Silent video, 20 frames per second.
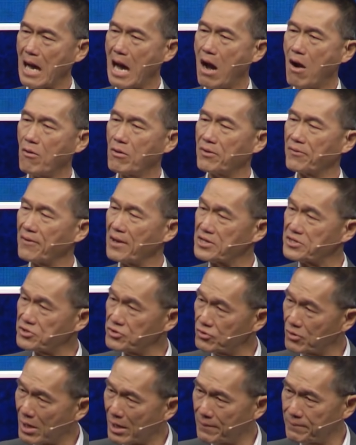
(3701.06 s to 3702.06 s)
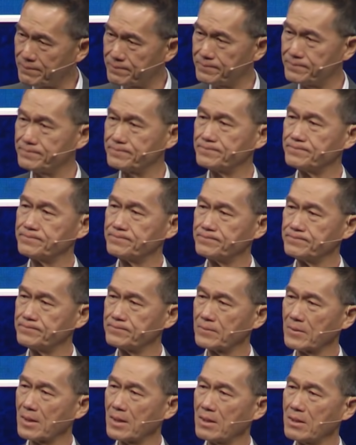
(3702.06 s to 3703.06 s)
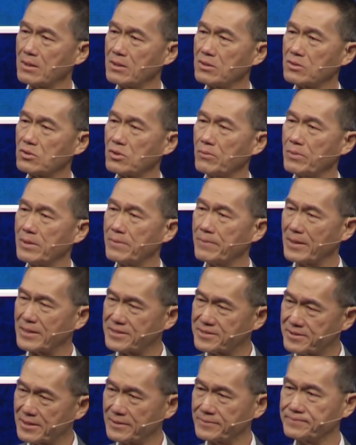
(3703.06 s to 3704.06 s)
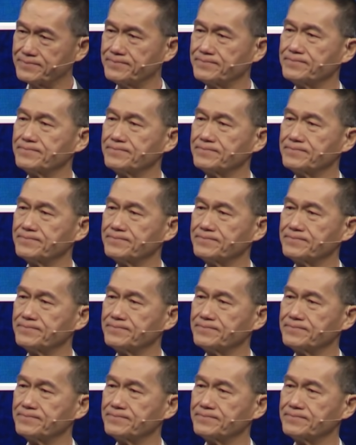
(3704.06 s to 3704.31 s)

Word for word: I will raise you up to be my son."